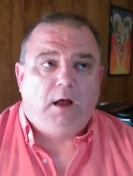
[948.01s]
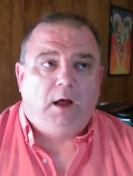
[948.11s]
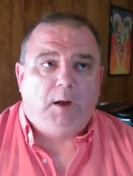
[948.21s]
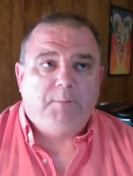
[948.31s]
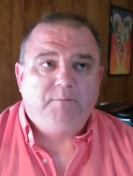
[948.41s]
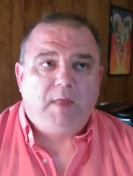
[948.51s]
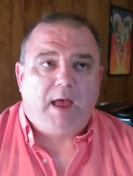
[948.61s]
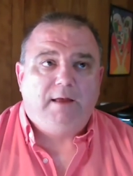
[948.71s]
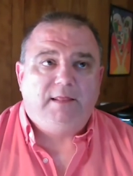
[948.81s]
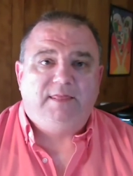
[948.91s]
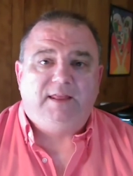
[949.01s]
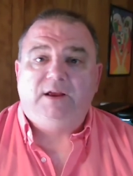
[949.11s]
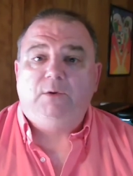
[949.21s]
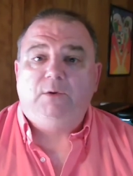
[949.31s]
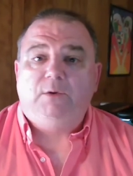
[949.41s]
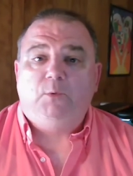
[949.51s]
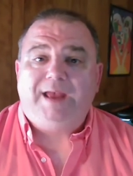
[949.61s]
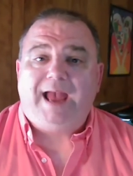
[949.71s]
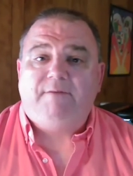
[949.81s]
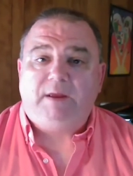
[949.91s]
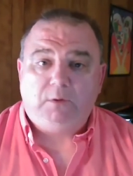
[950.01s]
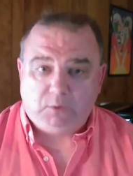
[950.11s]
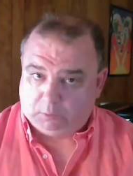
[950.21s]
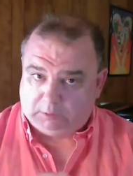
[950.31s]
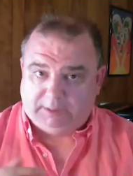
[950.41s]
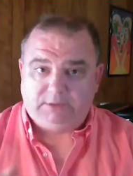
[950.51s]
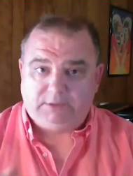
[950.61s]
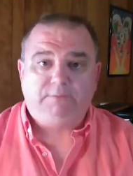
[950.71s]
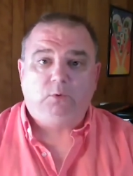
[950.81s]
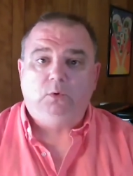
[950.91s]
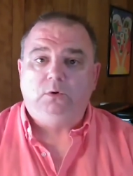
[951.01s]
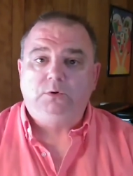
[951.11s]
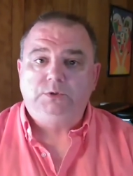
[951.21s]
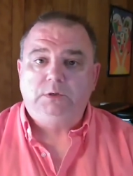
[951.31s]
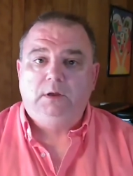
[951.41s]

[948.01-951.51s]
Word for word: Um, there, we have a list of rules,